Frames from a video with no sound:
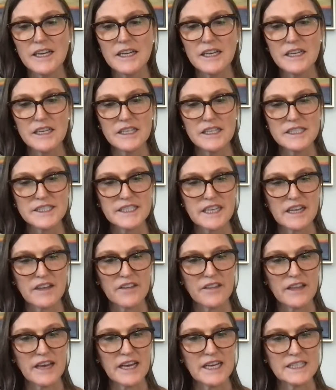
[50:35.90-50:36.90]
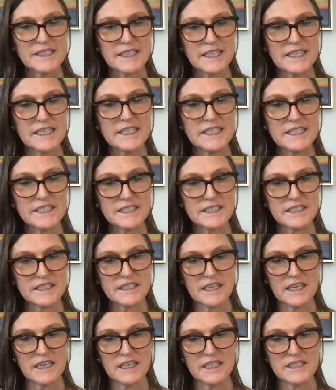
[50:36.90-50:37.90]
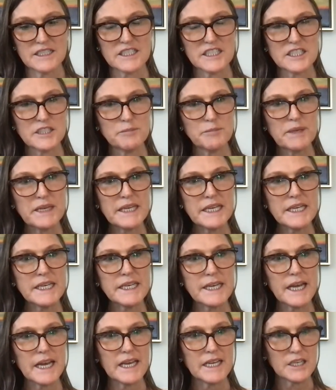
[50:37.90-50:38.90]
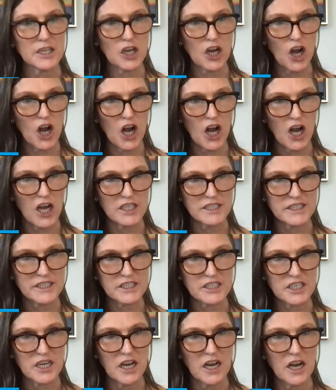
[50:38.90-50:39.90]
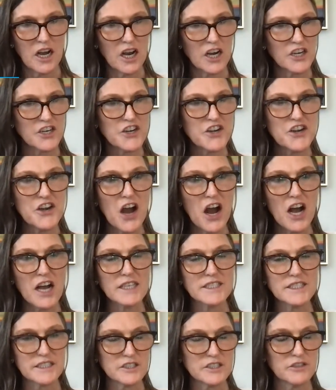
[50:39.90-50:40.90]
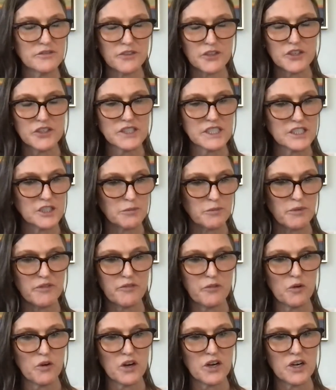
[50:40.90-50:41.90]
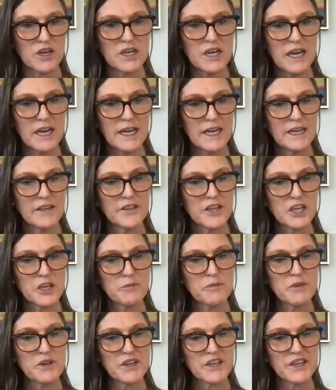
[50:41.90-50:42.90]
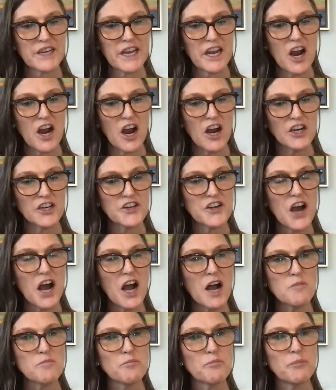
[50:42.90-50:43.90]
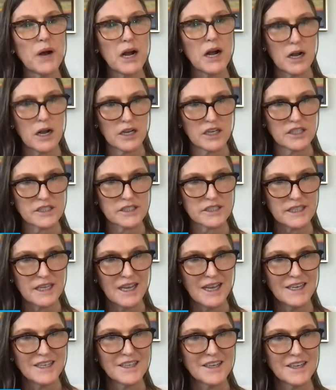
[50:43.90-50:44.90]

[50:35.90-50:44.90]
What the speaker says: is that its speed and cost are not, you've heard this before in the community, are not bugs.